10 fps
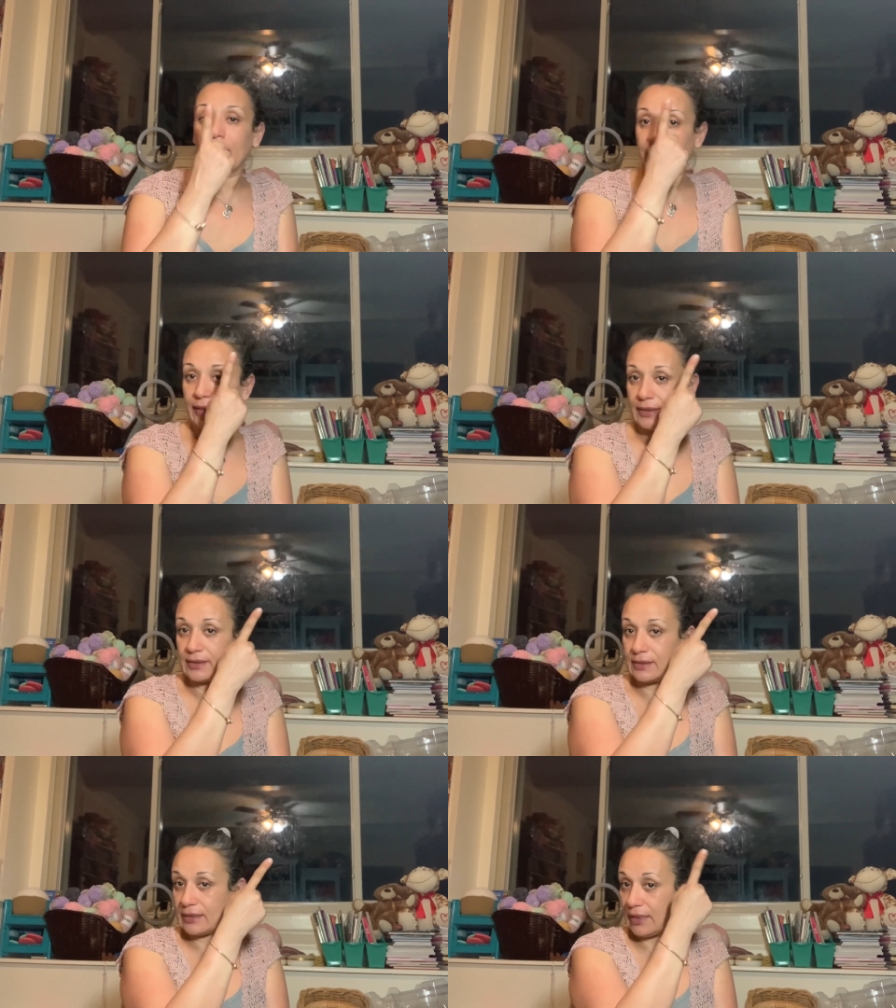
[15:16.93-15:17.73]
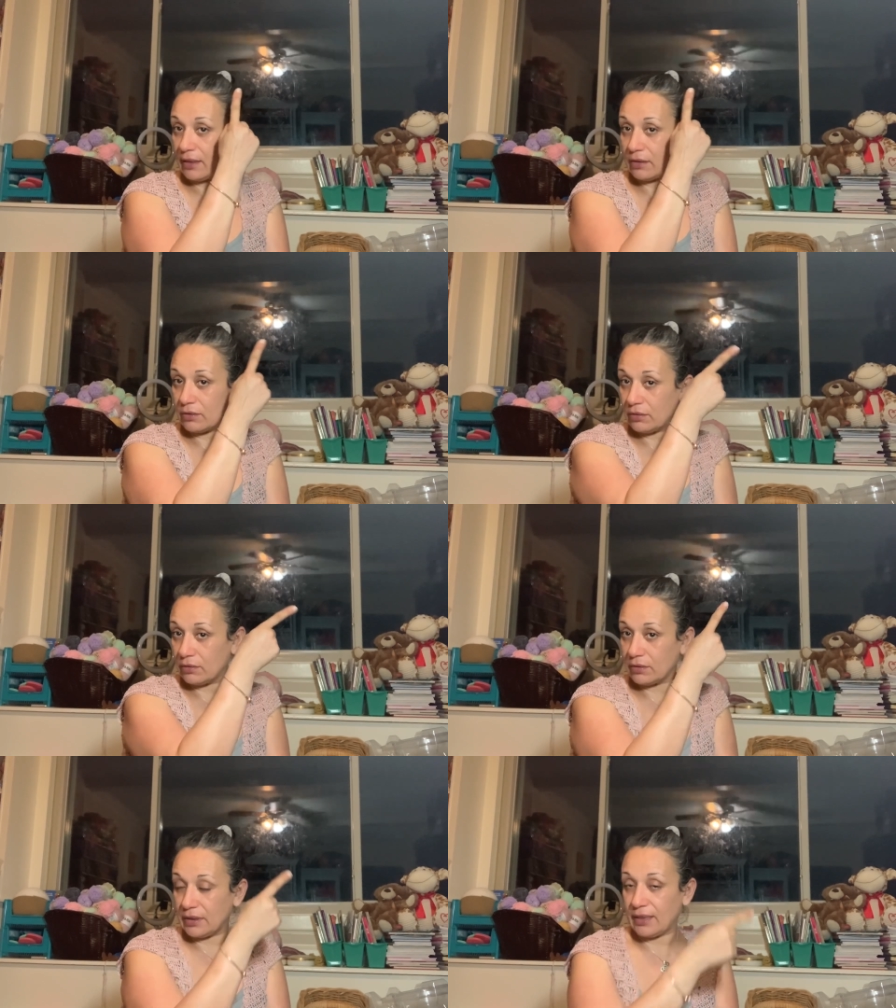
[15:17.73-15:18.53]
I can tell
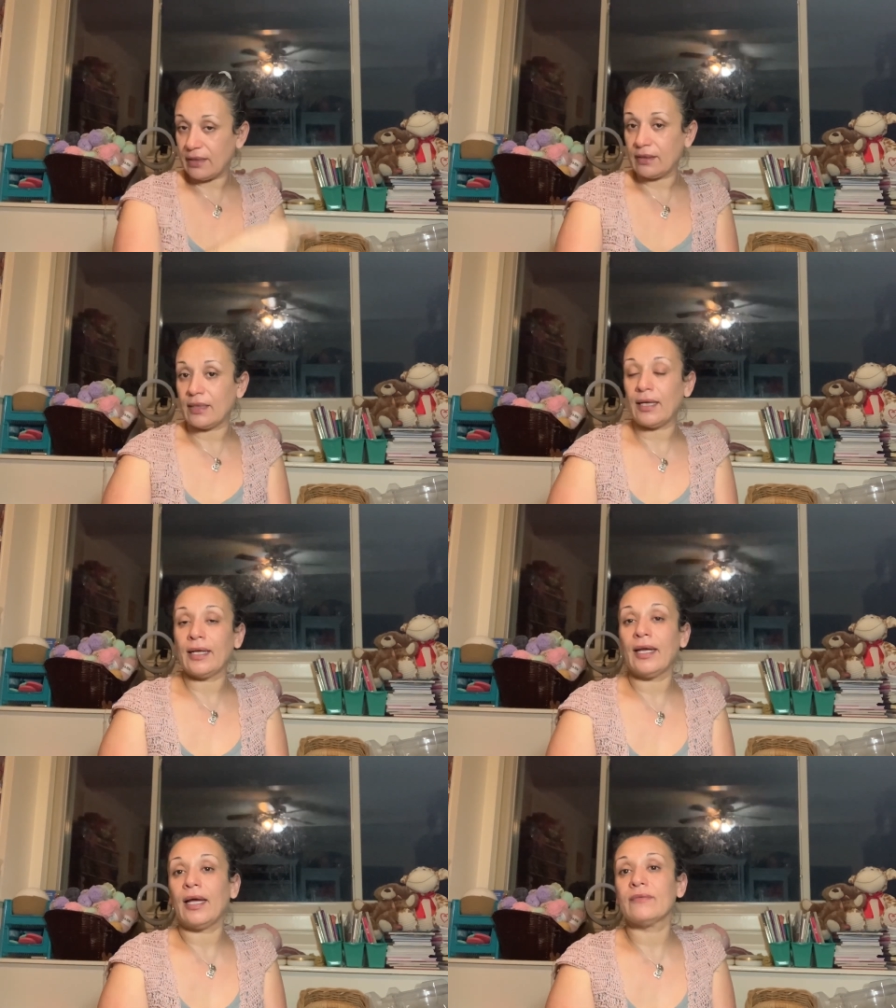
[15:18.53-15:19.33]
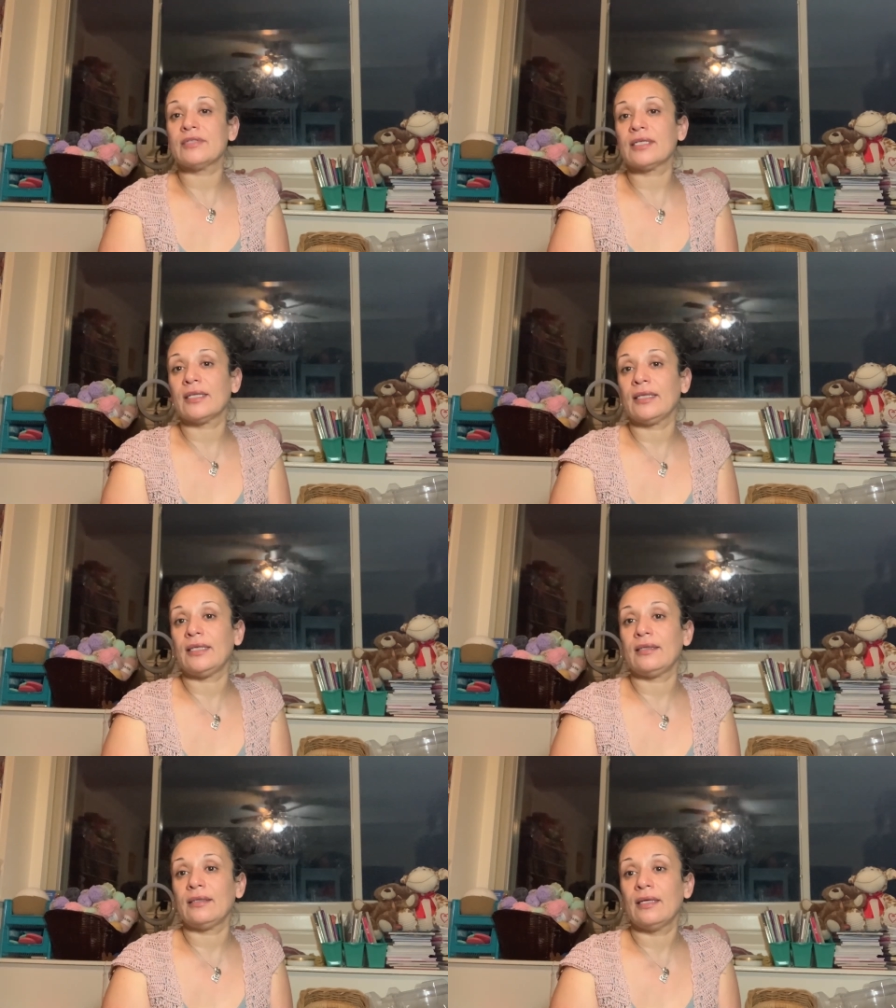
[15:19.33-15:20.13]
that I have to
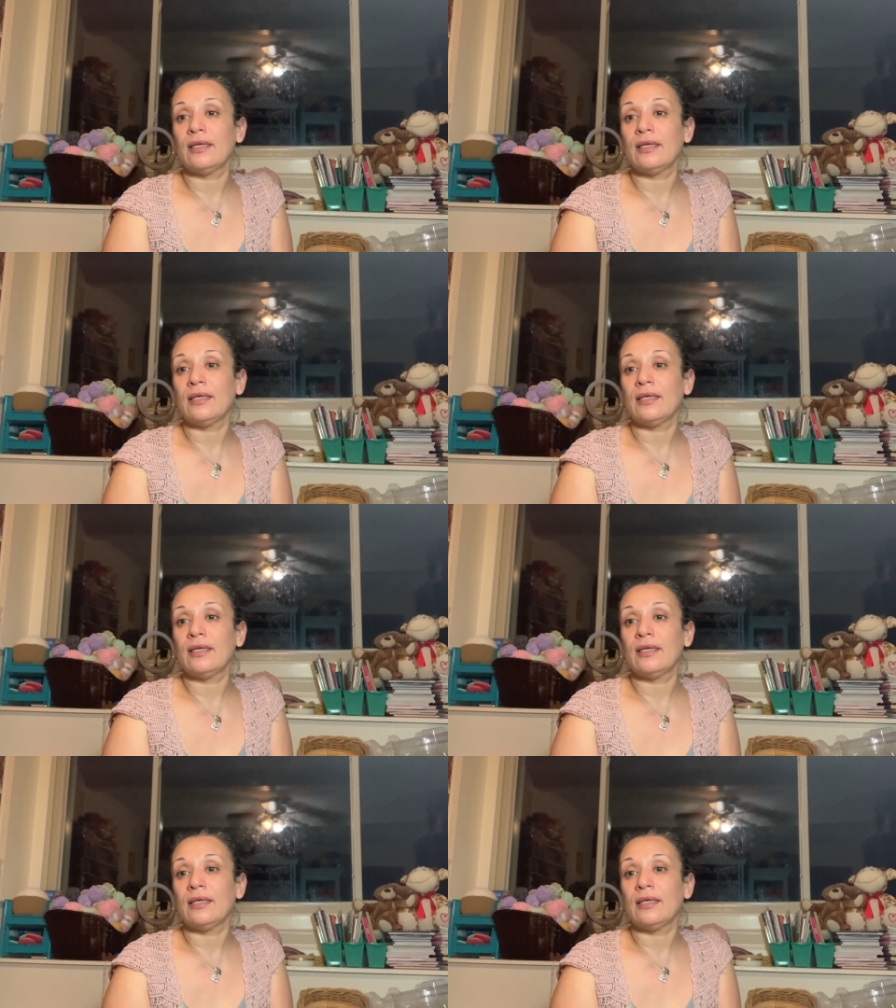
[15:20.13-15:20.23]
clean